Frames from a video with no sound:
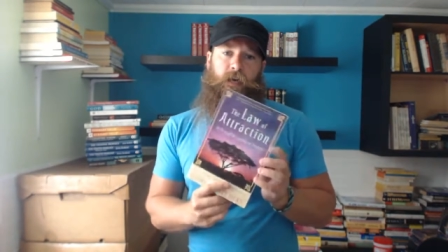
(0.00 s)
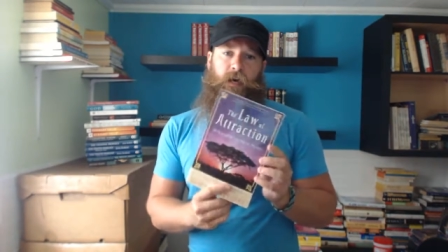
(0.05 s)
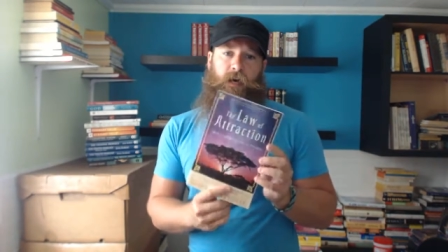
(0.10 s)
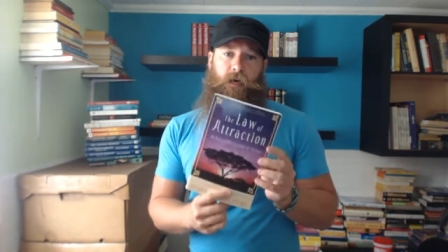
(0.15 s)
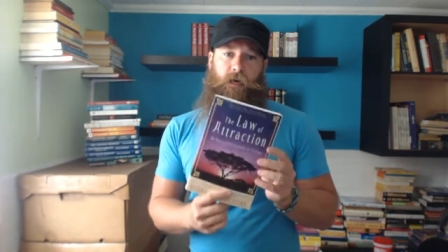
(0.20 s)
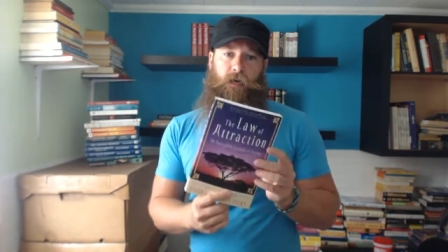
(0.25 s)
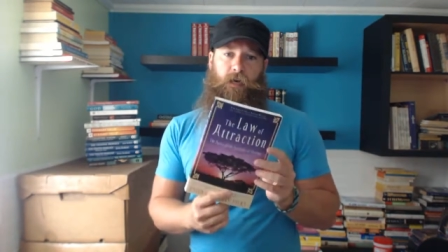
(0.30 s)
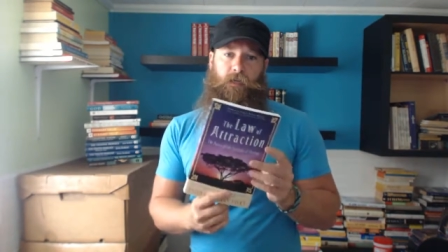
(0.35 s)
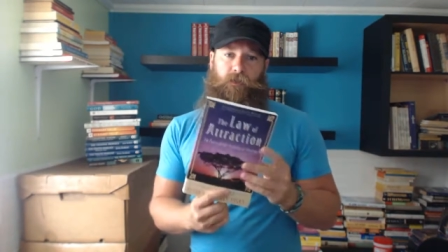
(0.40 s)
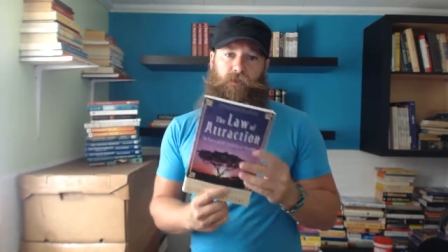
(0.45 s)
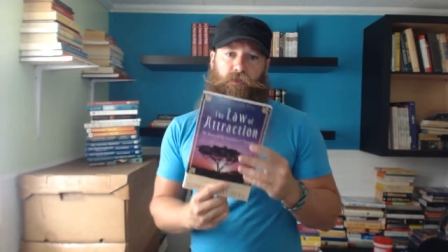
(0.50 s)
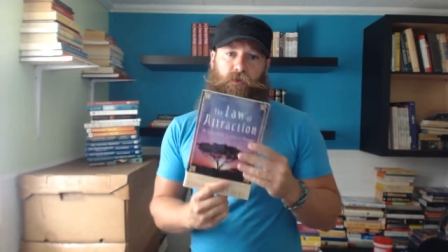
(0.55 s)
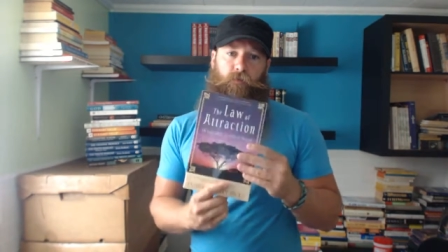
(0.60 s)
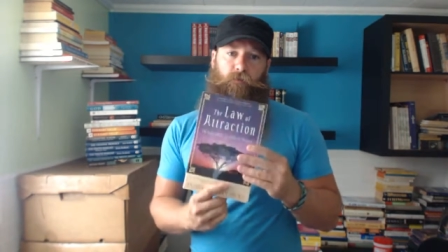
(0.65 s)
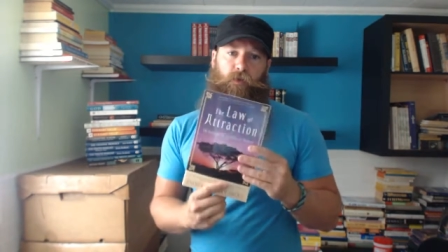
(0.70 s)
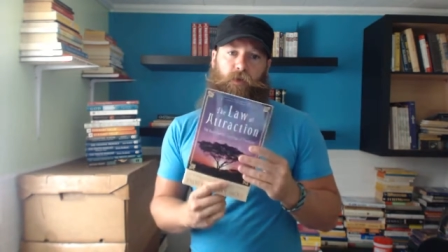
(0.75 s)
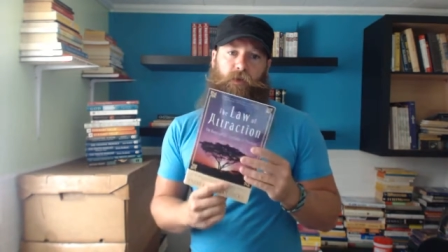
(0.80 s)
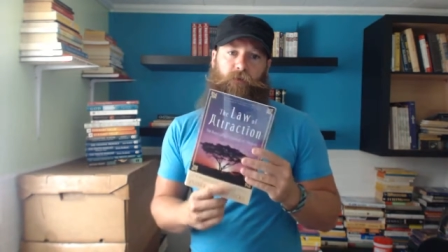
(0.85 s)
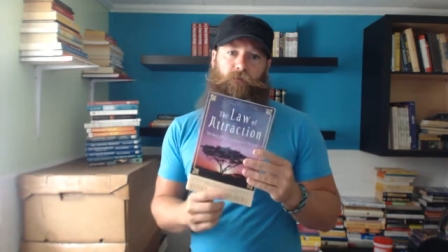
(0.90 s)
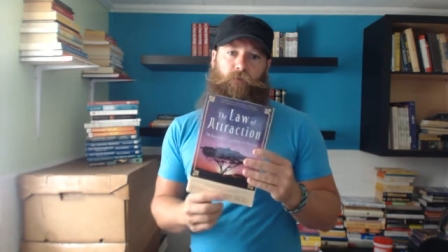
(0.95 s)
so
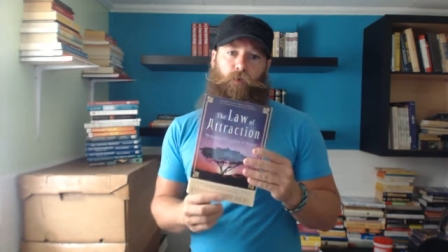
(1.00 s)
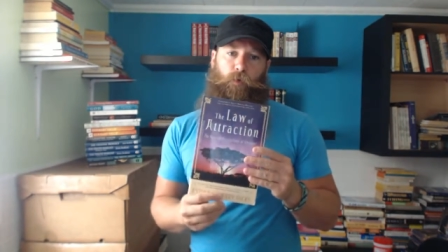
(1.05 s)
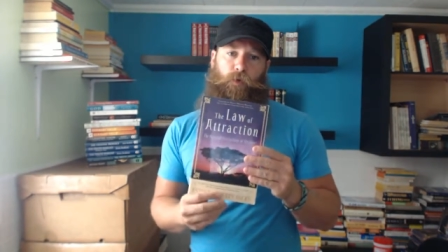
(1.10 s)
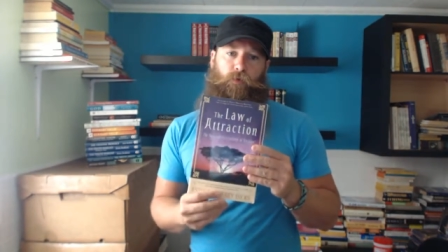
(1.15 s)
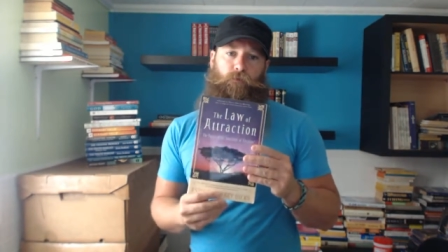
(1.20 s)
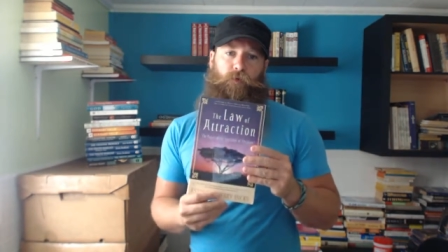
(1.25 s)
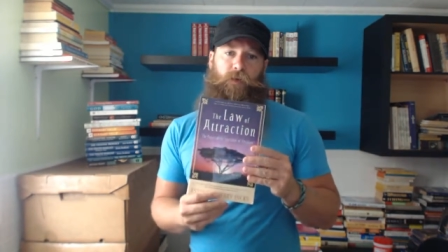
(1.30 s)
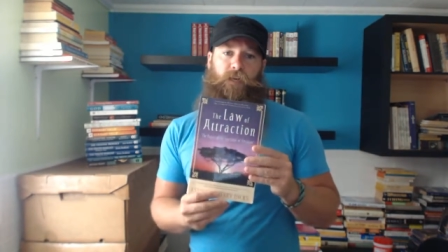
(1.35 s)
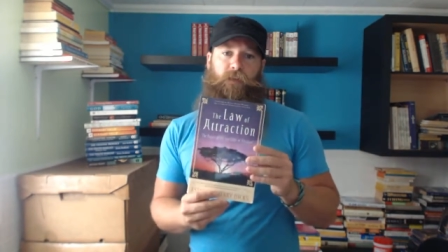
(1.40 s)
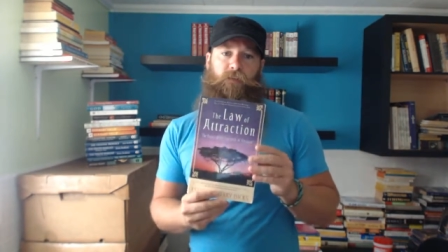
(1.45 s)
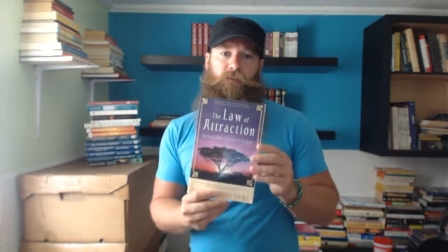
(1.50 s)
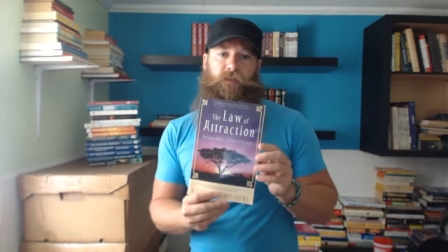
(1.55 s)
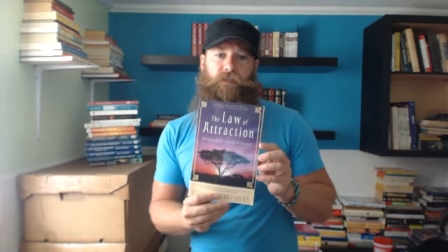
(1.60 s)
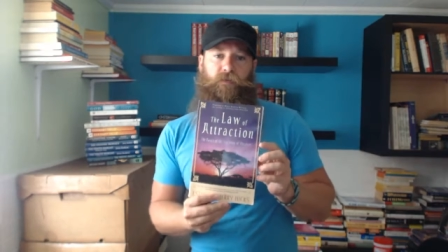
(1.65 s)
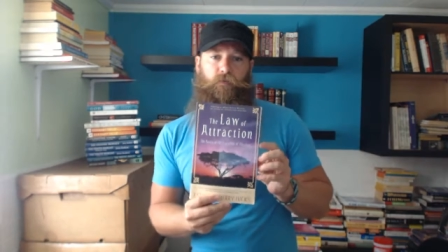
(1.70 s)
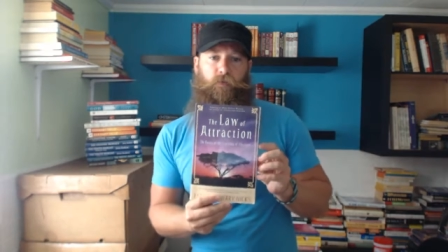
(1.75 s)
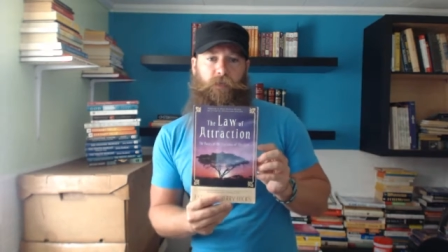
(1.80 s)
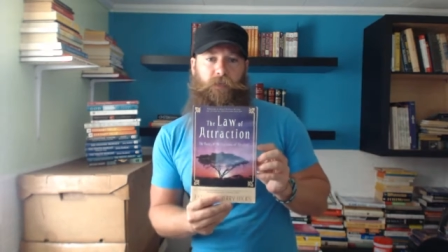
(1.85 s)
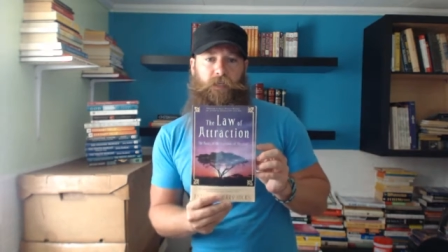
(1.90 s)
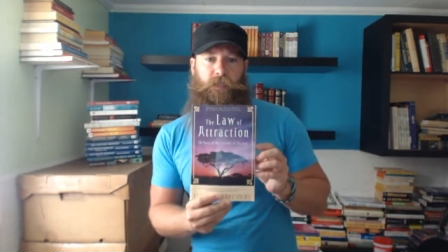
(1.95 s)
I'm looking forward to reading
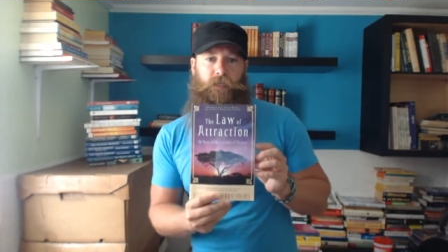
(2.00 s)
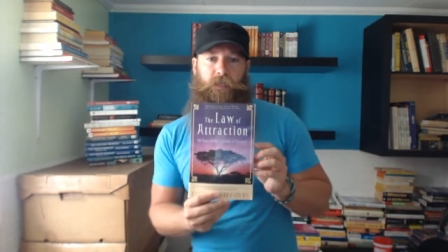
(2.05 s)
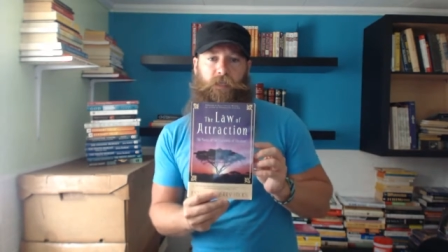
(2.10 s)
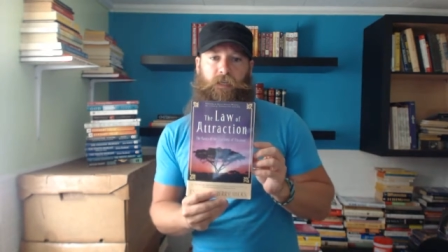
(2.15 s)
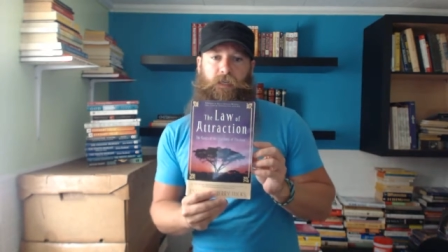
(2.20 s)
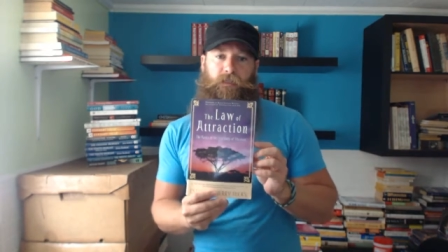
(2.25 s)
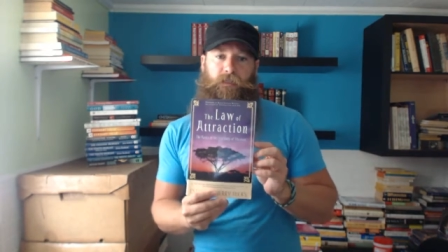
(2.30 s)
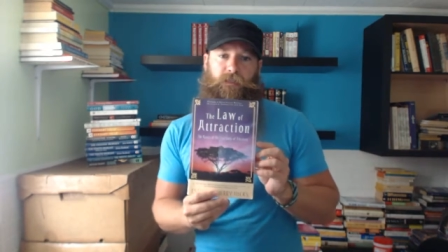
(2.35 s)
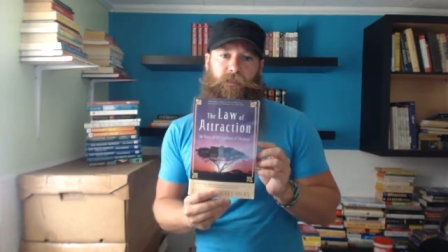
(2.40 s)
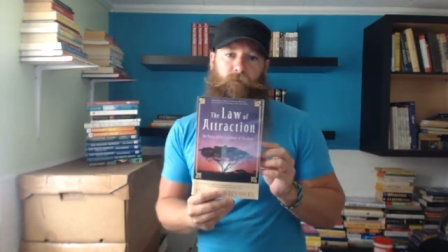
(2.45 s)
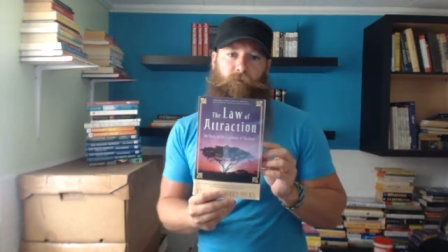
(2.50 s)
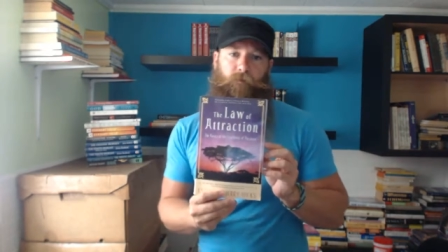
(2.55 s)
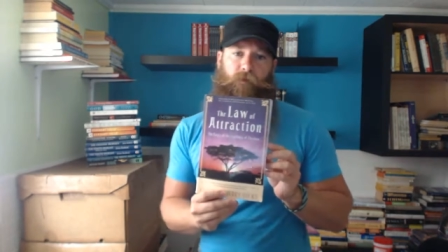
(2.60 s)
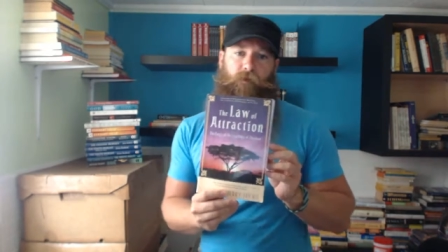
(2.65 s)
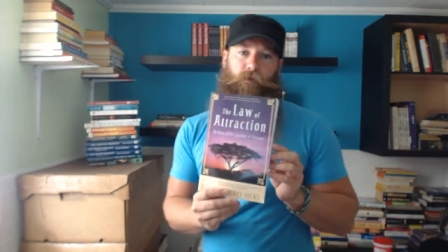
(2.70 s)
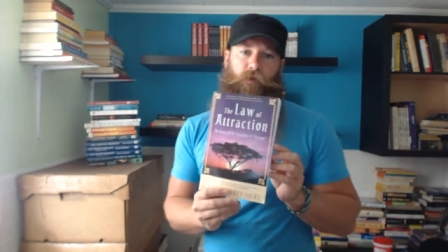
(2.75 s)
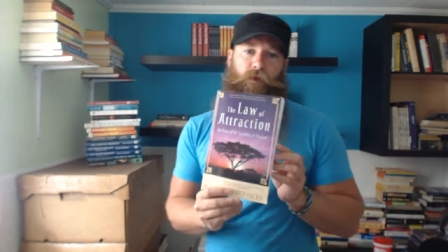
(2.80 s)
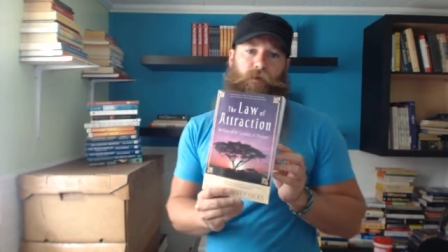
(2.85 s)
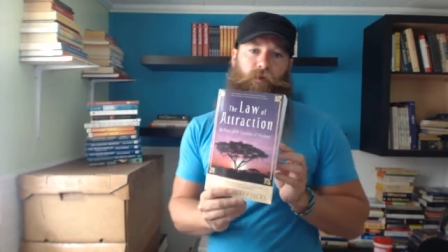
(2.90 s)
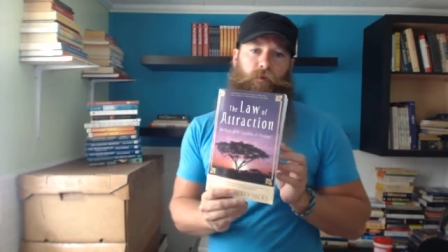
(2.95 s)
this one and some of
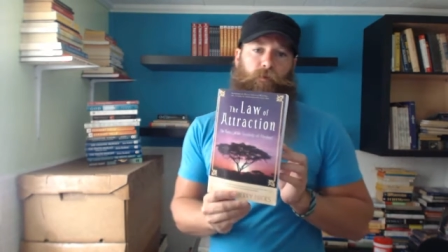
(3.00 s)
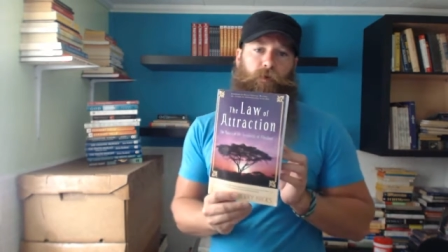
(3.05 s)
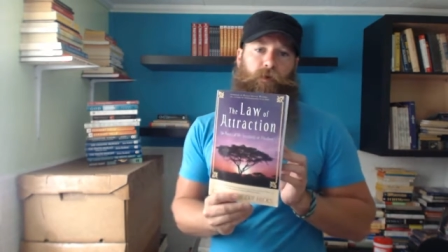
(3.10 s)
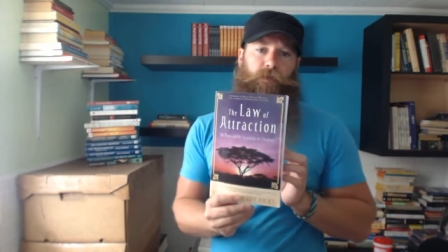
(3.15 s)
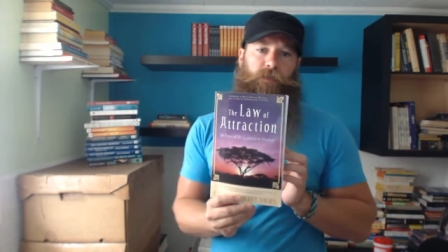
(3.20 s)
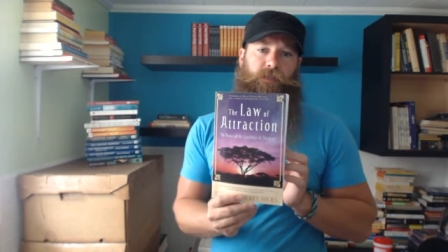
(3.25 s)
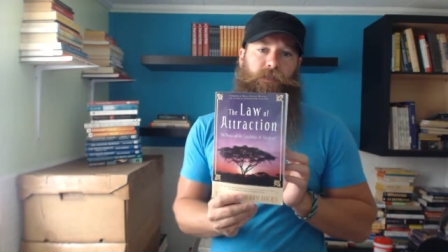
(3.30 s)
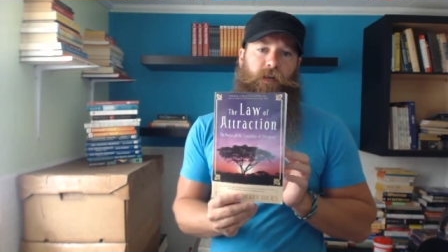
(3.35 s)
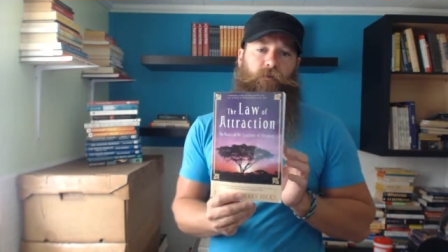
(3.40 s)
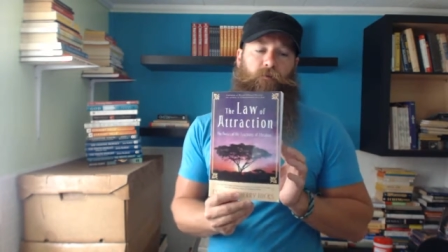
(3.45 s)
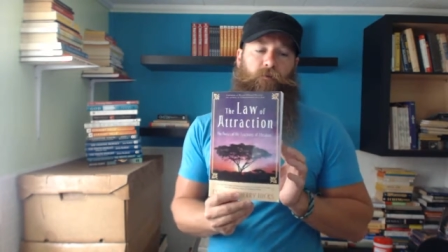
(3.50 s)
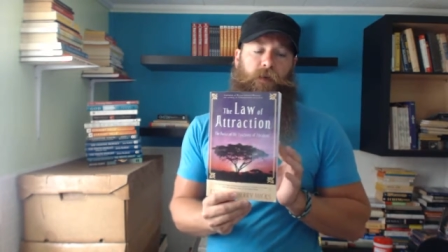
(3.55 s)
their other books.